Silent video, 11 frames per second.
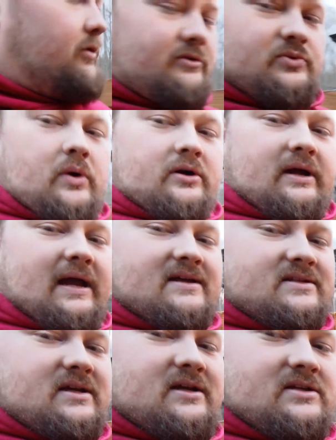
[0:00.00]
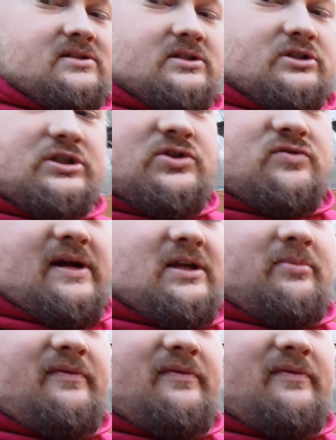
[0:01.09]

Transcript: holds water as is. She drained it